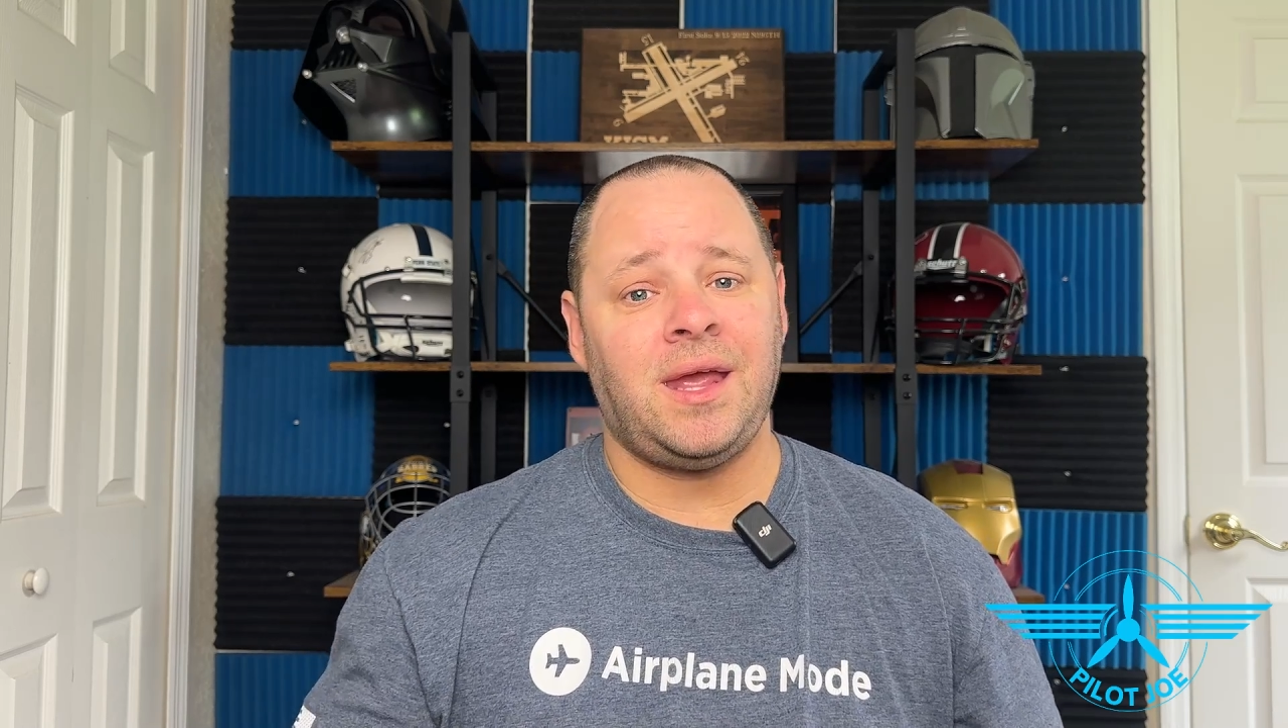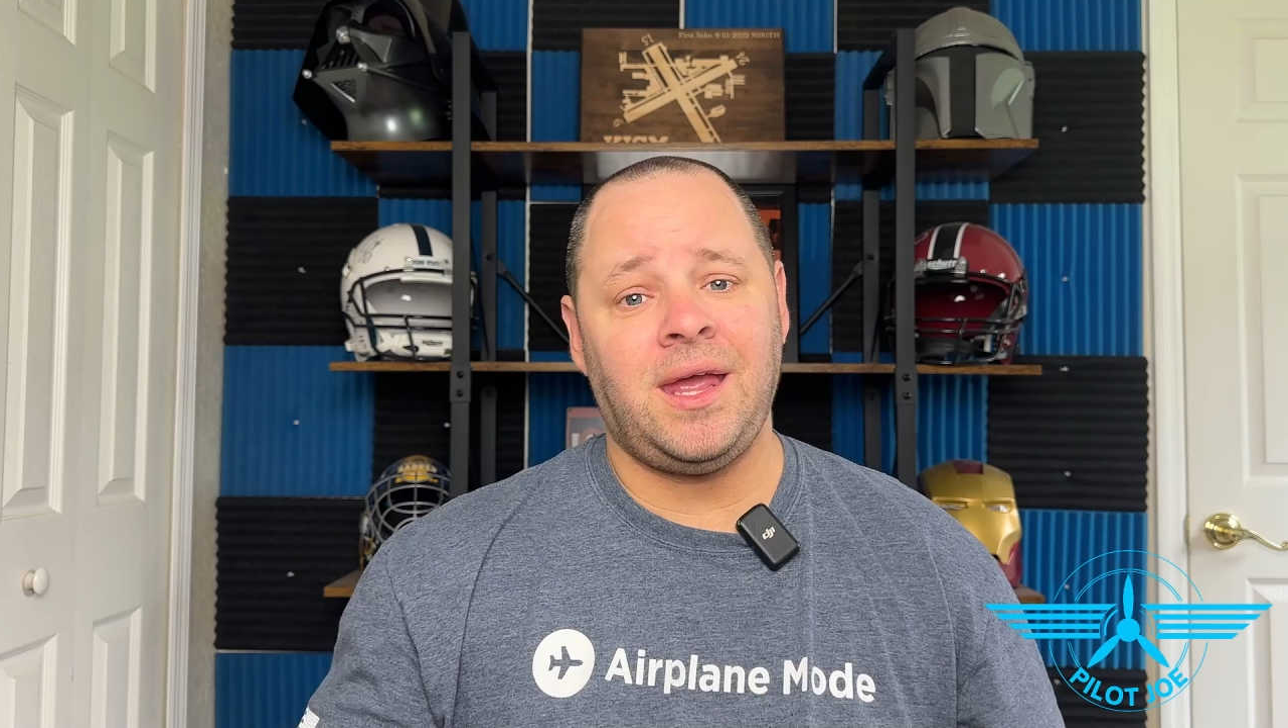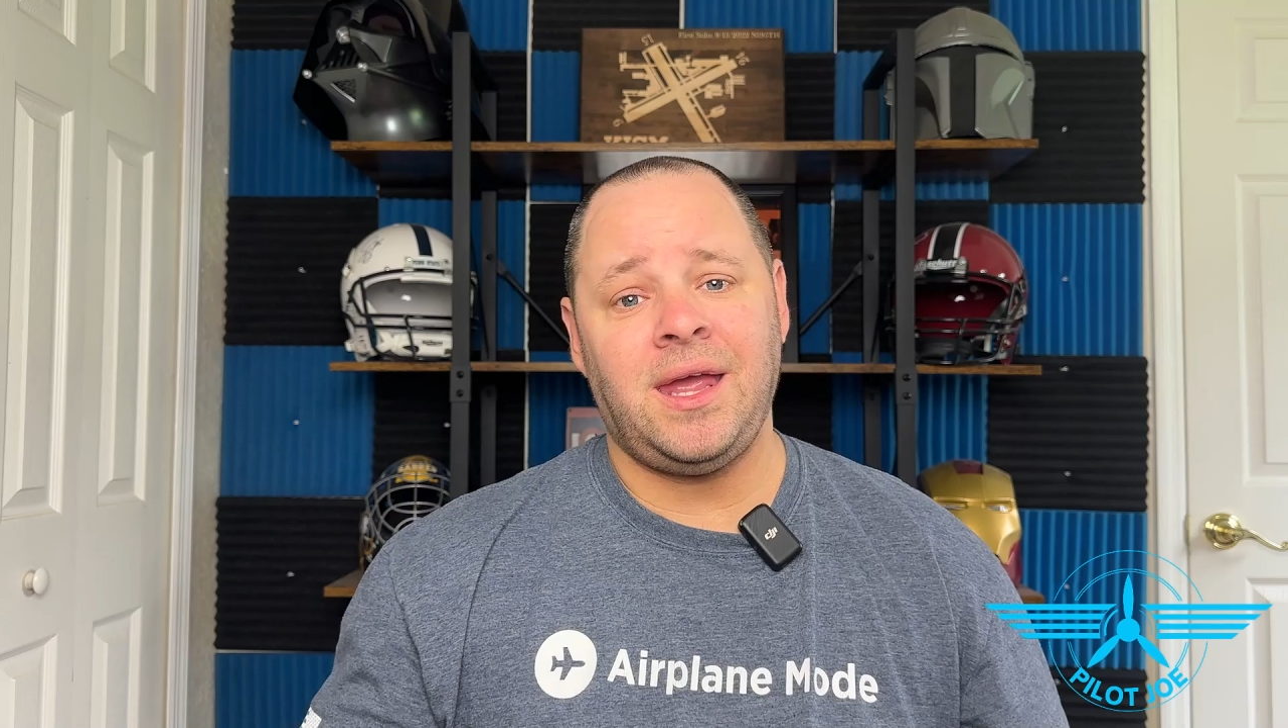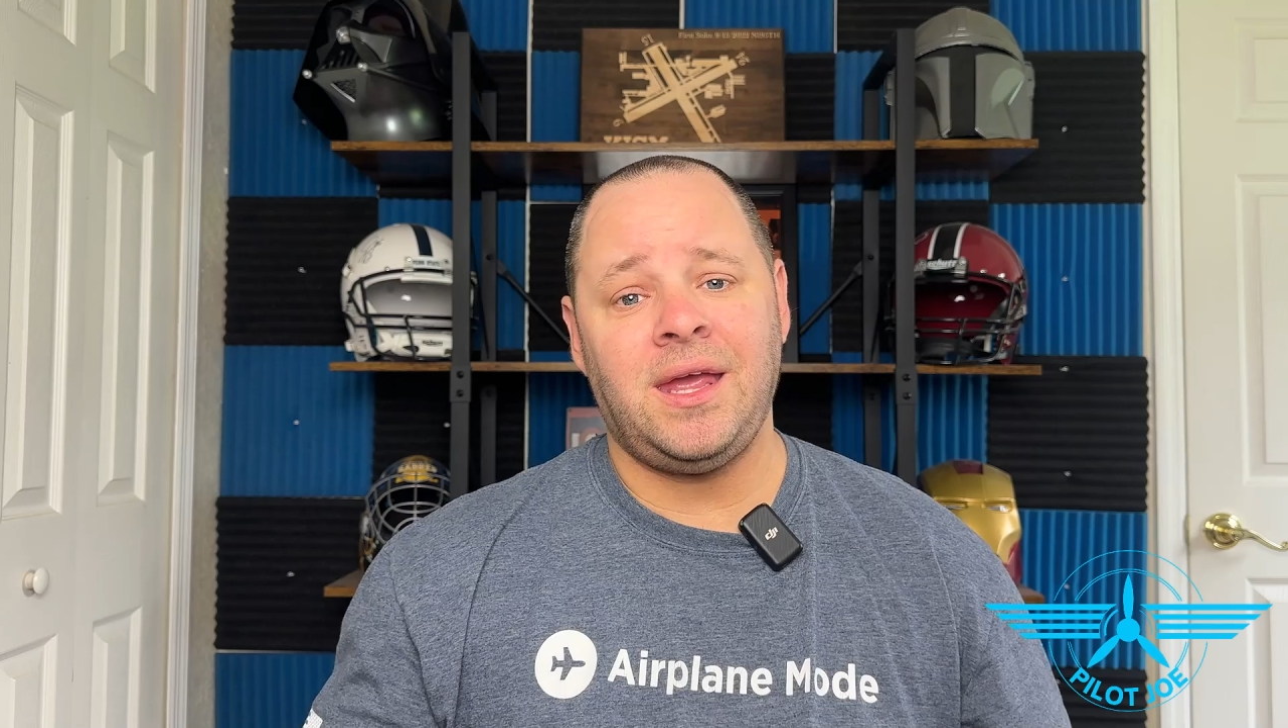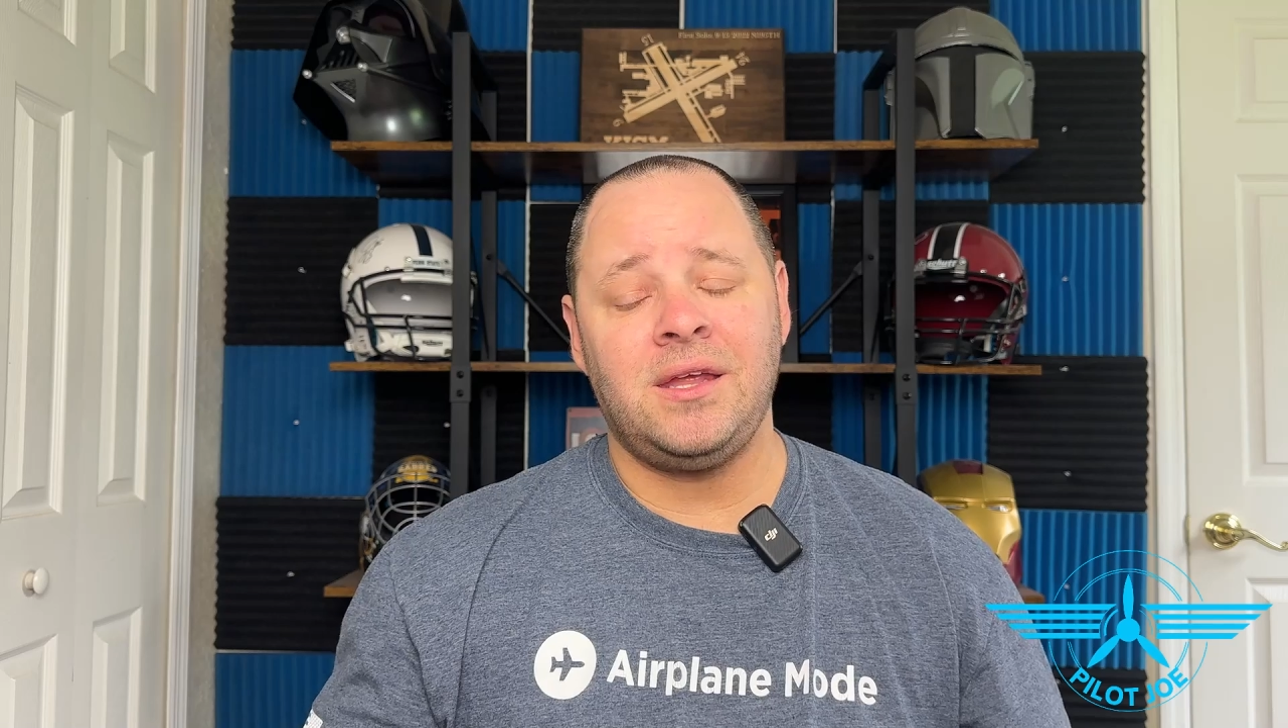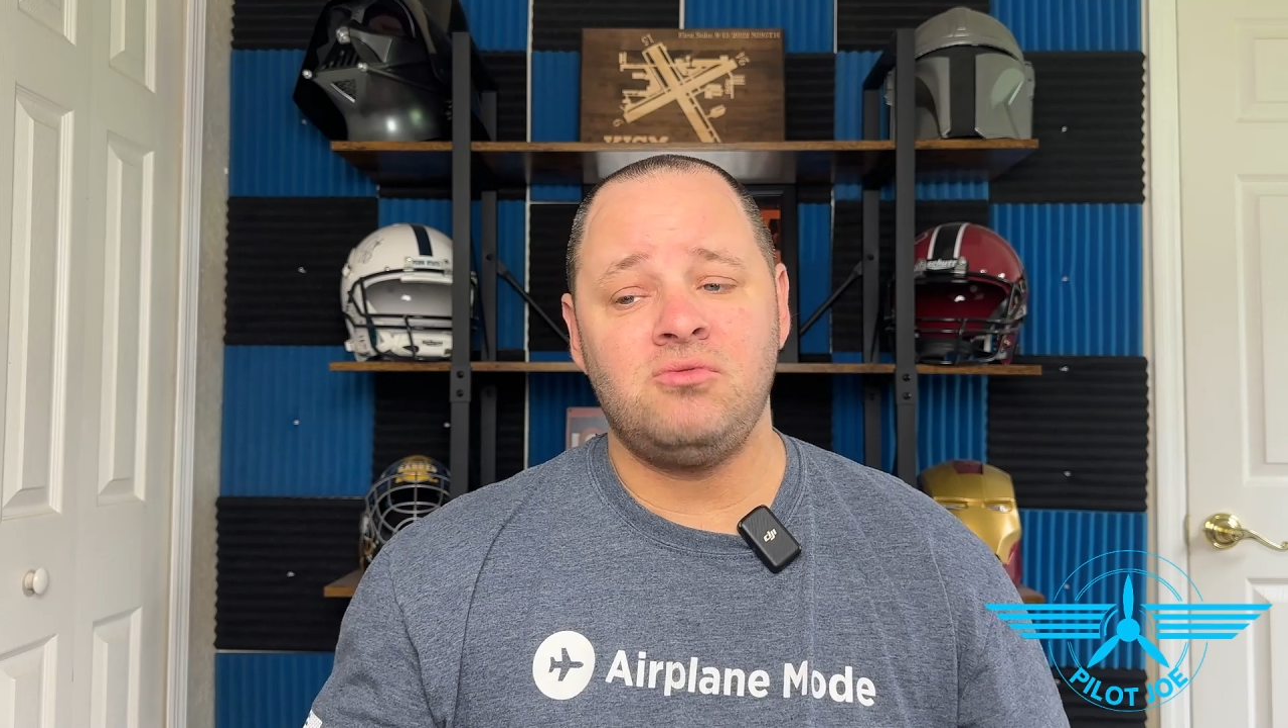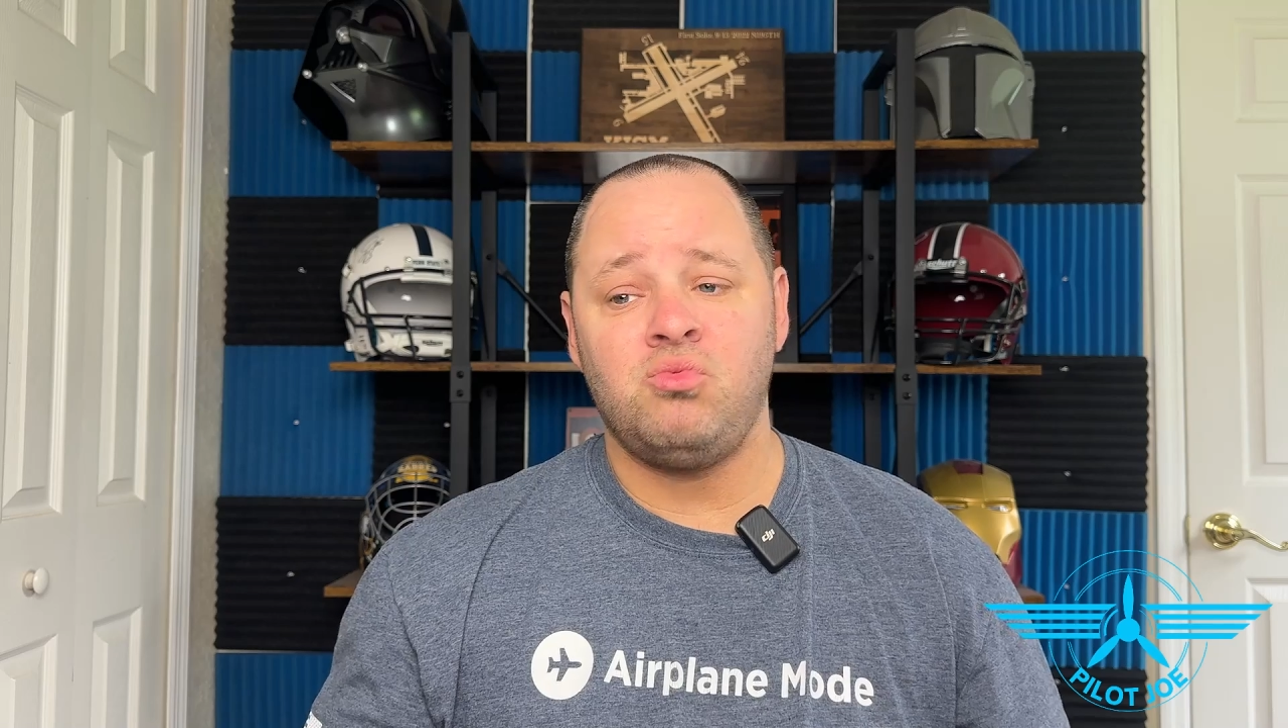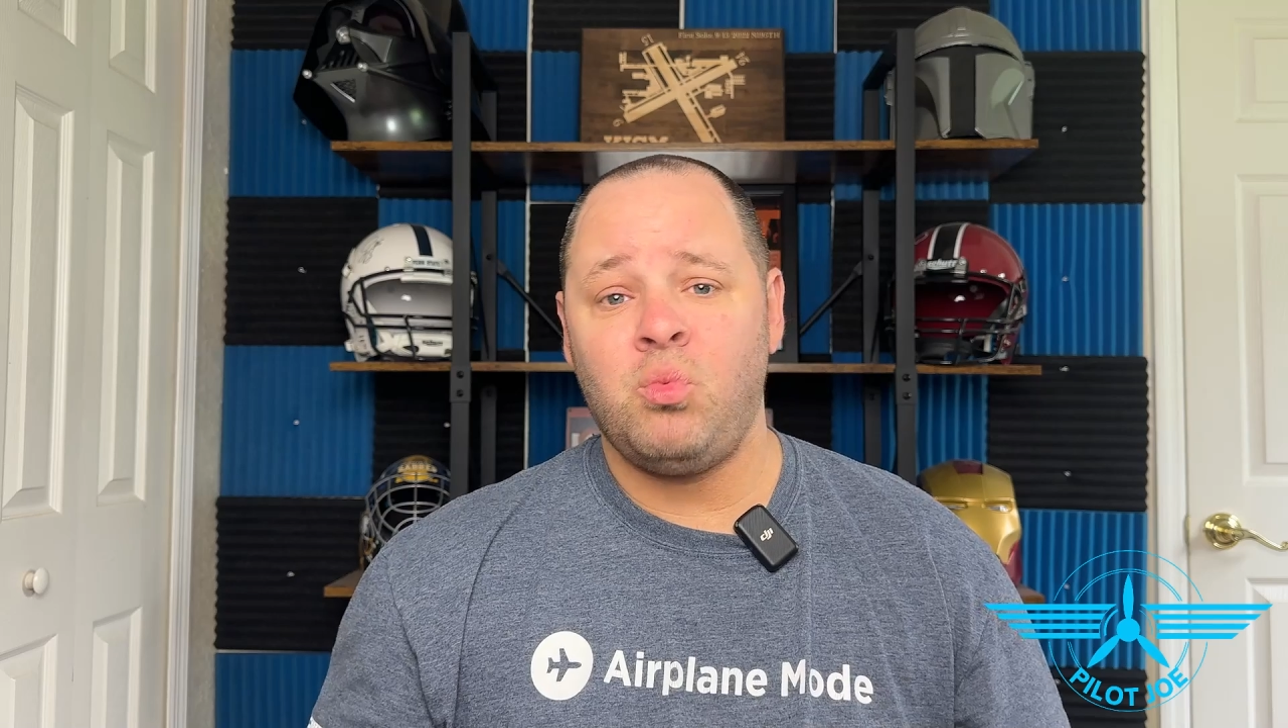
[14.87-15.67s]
and